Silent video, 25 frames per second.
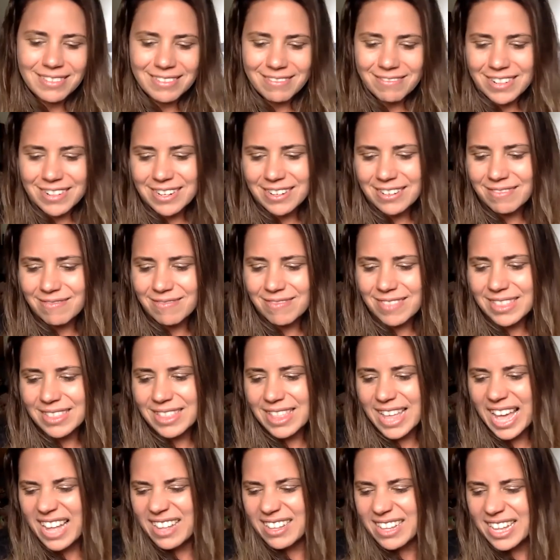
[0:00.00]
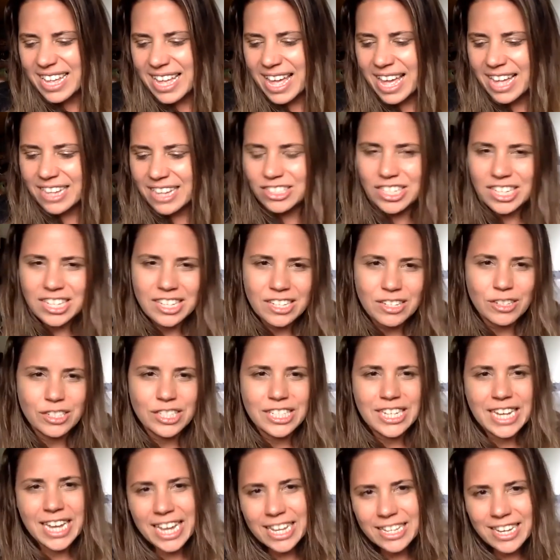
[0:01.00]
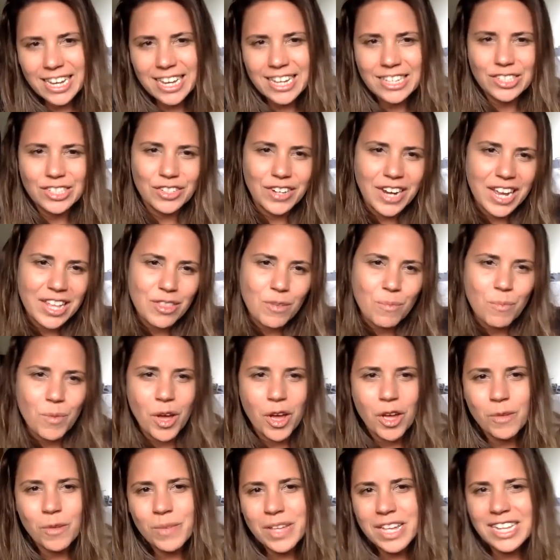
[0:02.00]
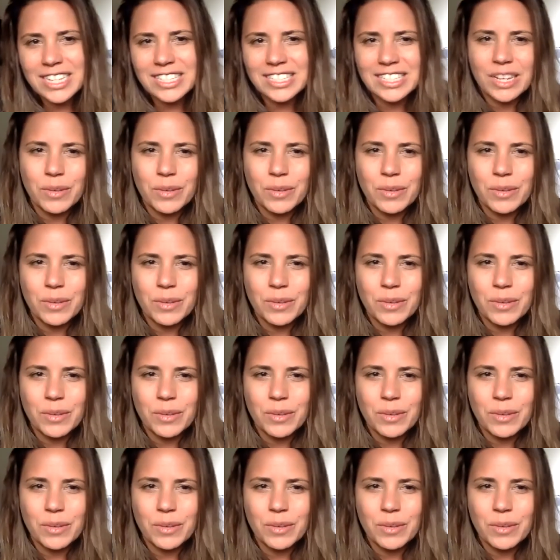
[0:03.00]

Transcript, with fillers: we're that edgy little teenager at the moment.